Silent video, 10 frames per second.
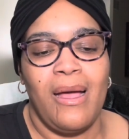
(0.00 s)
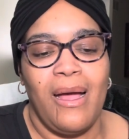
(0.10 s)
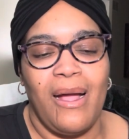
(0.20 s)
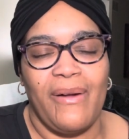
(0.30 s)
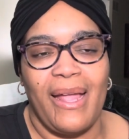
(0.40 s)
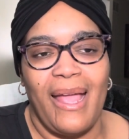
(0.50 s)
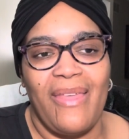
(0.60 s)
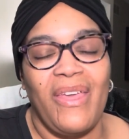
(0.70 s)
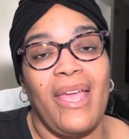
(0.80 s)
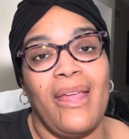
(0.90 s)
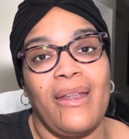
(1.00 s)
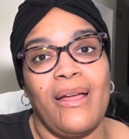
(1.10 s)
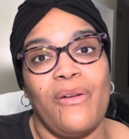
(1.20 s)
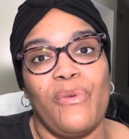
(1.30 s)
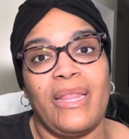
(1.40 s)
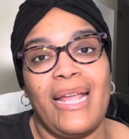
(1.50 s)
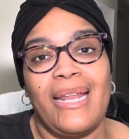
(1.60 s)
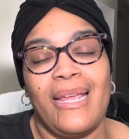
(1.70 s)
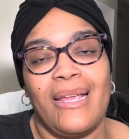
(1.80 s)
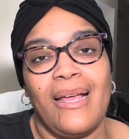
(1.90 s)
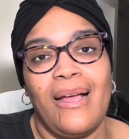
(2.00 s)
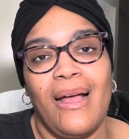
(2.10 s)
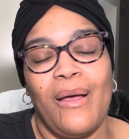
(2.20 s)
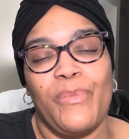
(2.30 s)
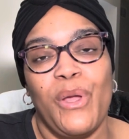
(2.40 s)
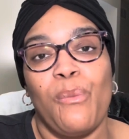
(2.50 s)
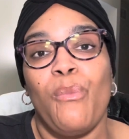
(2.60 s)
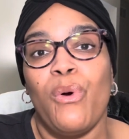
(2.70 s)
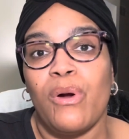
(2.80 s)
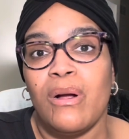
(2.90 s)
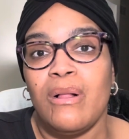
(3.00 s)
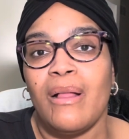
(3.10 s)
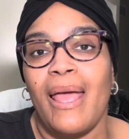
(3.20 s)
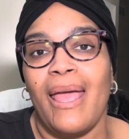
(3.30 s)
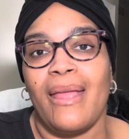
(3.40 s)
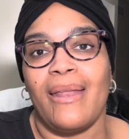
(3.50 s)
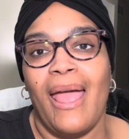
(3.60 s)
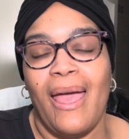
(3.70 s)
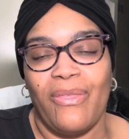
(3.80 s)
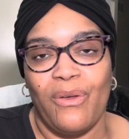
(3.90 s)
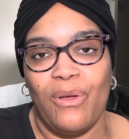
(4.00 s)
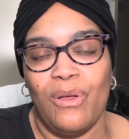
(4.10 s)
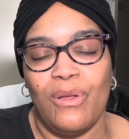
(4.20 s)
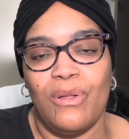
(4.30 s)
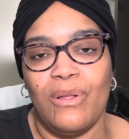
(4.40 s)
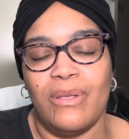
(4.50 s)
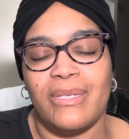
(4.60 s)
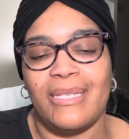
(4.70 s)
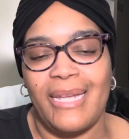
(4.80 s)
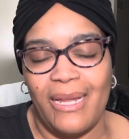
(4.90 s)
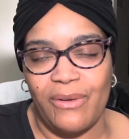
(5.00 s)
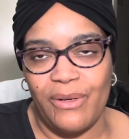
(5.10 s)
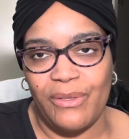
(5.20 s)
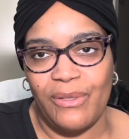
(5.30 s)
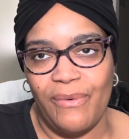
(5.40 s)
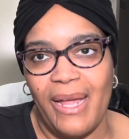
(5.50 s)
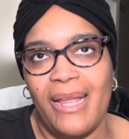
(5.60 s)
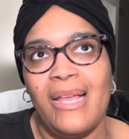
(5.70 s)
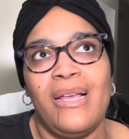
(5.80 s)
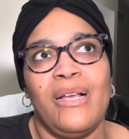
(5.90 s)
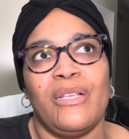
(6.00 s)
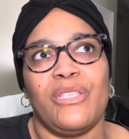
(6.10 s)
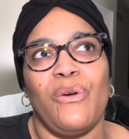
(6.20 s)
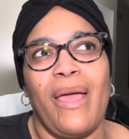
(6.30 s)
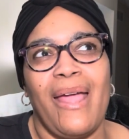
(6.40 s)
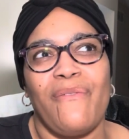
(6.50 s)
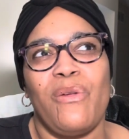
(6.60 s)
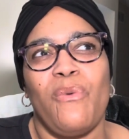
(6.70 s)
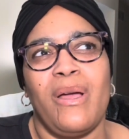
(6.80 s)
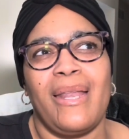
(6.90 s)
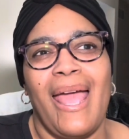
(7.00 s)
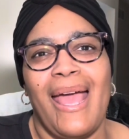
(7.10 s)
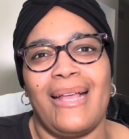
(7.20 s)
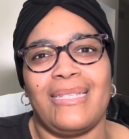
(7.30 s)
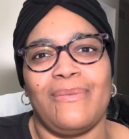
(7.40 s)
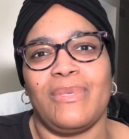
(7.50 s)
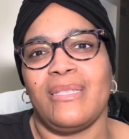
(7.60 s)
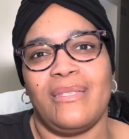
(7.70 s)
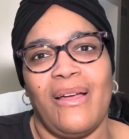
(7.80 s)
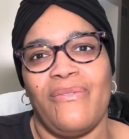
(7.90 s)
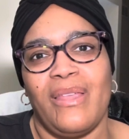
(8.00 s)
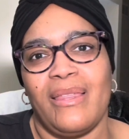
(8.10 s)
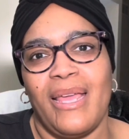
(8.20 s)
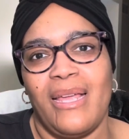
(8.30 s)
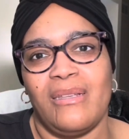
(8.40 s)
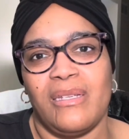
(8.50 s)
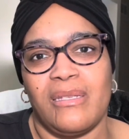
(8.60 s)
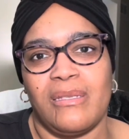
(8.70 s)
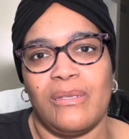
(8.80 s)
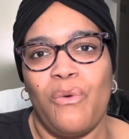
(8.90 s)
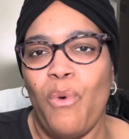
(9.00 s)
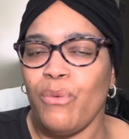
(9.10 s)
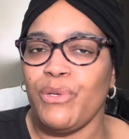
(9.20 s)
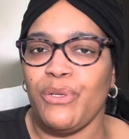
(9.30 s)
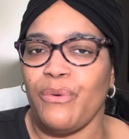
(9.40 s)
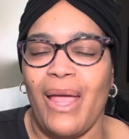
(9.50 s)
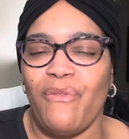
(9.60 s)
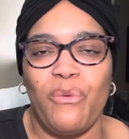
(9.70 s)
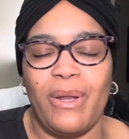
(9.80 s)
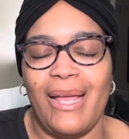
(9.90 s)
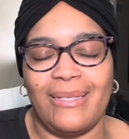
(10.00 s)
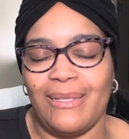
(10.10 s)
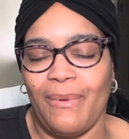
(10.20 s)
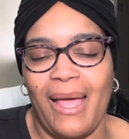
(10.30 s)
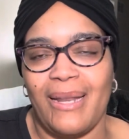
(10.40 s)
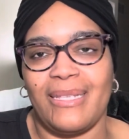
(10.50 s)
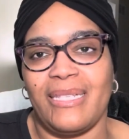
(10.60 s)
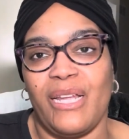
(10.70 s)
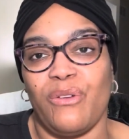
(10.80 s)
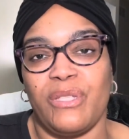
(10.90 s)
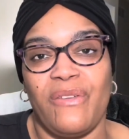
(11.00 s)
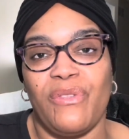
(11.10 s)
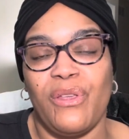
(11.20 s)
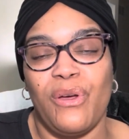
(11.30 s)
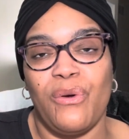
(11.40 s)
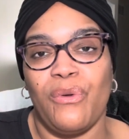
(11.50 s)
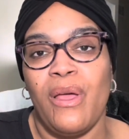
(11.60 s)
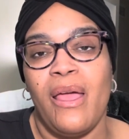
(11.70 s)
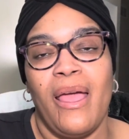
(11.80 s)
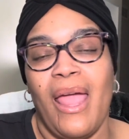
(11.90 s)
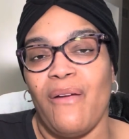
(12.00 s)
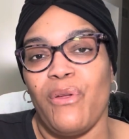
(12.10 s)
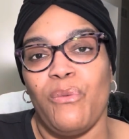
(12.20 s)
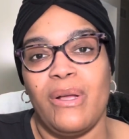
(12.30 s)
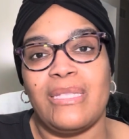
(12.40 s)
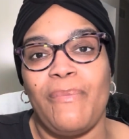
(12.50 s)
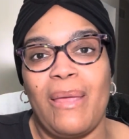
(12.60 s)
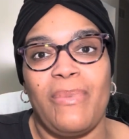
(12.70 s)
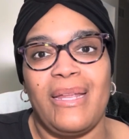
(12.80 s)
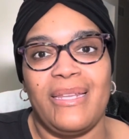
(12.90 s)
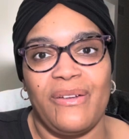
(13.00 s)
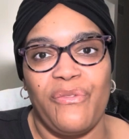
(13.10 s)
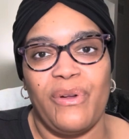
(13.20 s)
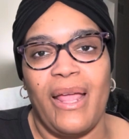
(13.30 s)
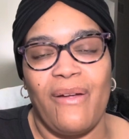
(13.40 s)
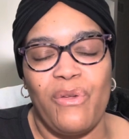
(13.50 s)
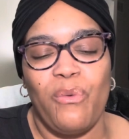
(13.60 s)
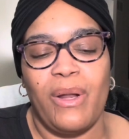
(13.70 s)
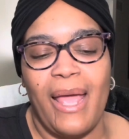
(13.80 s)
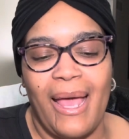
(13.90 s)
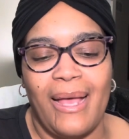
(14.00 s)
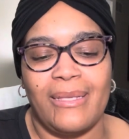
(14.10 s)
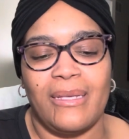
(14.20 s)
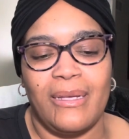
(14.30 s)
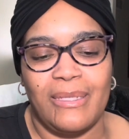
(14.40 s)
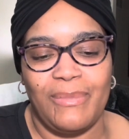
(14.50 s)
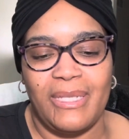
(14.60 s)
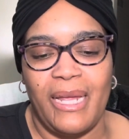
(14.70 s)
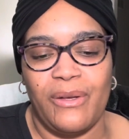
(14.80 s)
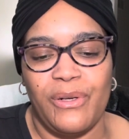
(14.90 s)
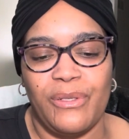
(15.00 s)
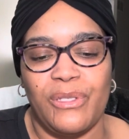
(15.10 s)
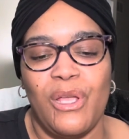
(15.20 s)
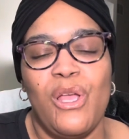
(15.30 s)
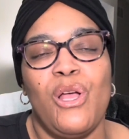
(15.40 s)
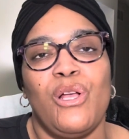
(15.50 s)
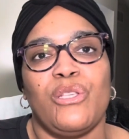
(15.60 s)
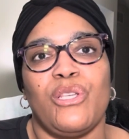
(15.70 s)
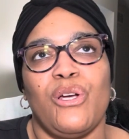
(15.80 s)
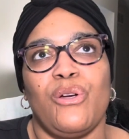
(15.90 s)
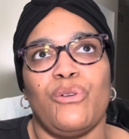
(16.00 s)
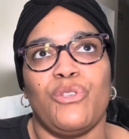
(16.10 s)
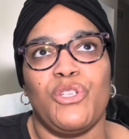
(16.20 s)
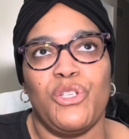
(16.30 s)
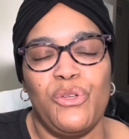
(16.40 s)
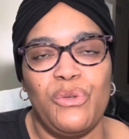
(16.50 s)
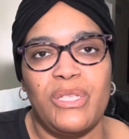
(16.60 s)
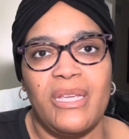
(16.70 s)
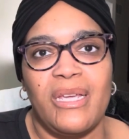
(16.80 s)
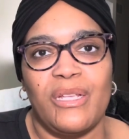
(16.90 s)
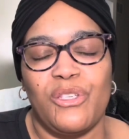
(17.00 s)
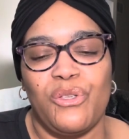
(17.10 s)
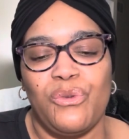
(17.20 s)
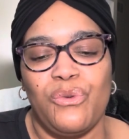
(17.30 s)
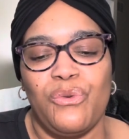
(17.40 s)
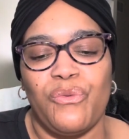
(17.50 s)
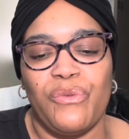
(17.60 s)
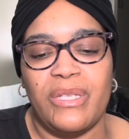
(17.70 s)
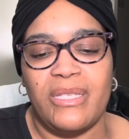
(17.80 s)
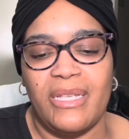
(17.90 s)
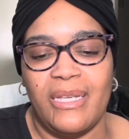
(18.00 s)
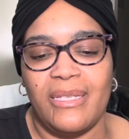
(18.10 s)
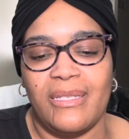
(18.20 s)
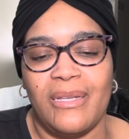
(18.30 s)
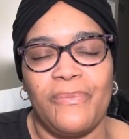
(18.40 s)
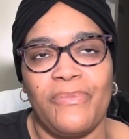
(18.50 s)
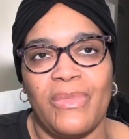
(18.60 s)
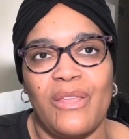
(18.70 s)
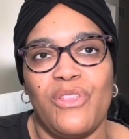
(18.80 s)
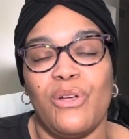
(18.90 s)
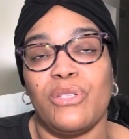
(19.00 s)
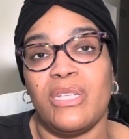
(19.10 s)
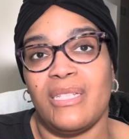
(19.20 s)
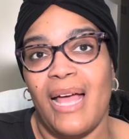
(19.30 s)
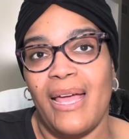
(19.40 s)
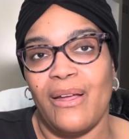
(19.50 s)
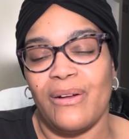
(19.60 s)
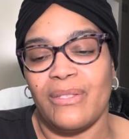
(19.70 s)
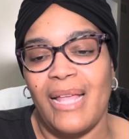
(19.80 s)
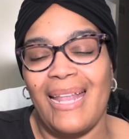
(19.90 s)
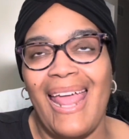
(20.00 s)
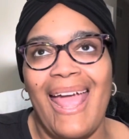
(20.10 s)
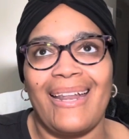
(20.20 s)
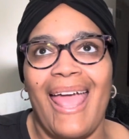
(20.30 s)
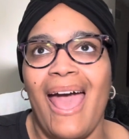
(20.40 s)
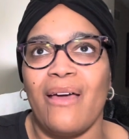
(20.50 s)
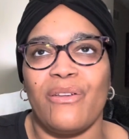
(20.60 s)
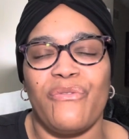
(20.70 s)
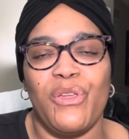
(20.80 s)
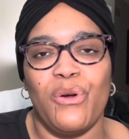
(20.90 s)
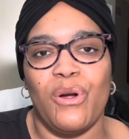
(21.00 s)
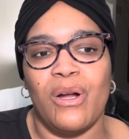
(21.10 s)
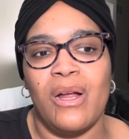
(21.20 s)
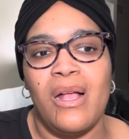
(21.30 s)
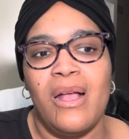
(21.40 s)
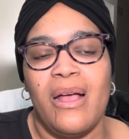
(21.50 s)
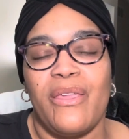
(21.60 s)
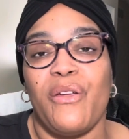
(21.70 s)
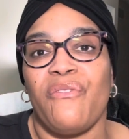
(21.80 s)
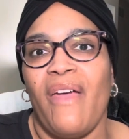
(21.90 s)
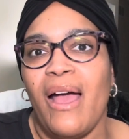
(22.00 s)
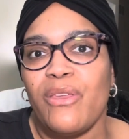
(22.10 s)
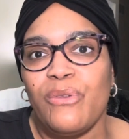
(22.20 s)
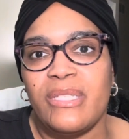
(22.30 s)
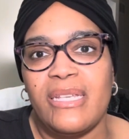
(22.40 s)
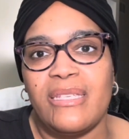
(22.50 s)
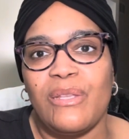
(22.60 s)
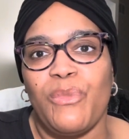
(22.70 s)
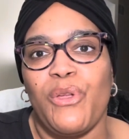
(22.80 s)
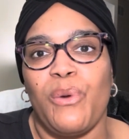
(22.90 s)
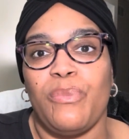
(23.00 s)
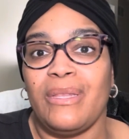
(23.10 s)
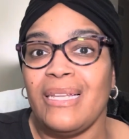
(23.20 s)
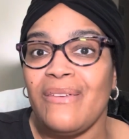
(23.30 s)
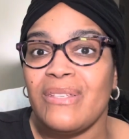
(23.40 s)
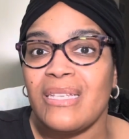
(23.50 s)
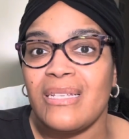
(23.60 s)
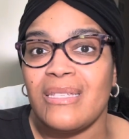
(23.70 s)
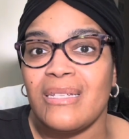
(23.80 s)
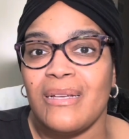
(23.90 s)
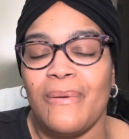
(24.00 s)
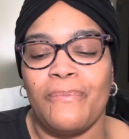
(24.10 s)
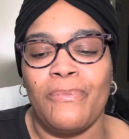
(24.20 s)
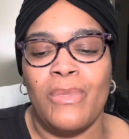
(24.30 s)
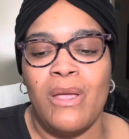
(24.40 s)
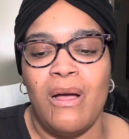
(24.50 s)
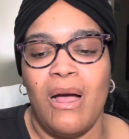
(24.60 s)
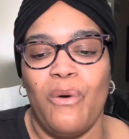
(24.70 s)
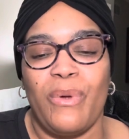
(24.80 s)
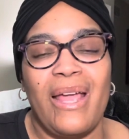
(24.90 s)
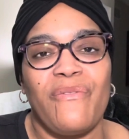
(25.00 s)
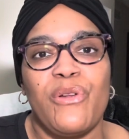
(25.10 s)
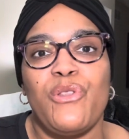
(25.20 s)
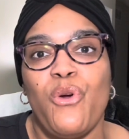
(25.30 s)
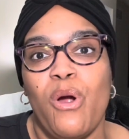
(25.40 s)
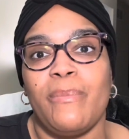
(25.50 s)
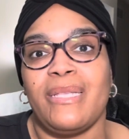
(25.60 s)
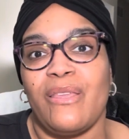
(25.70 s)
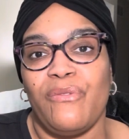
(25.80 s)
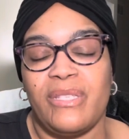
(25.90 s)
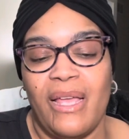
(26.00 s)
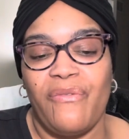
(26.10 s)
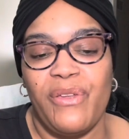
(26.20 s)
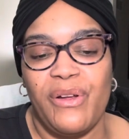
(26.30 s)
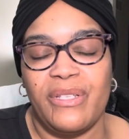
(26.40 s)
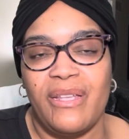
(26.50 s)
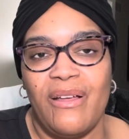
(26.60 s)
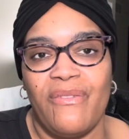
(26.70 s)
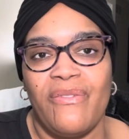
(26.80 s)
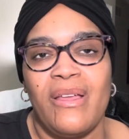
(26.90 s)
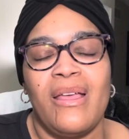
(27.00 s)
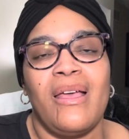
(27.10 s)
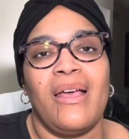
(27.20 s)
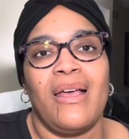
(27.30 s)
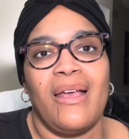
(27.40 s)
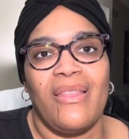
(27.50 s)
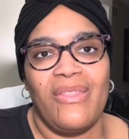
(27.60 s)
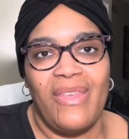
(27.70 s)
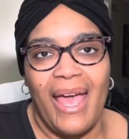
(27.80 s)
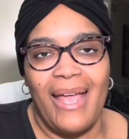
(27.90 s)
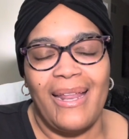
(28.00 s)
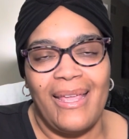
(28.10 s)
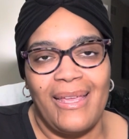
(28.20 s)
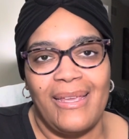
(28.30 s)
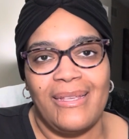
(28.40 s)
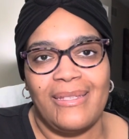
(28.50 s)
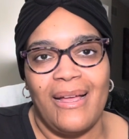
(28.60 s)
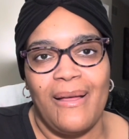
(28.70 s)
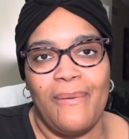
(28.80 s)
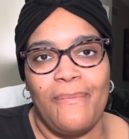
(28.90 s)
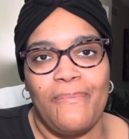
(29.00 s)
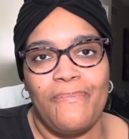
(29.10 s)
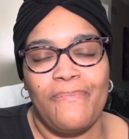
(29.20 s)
All right. And then relating your moral and ethical standards, right? So everyone has some stuff that they just won't do. Everyone has some kind of standards. Even though everyone's may be different, everyone has some standards. So choosing to resist those desires and act out of your value system or your belief system, whatever norms that you set for yourself, that is in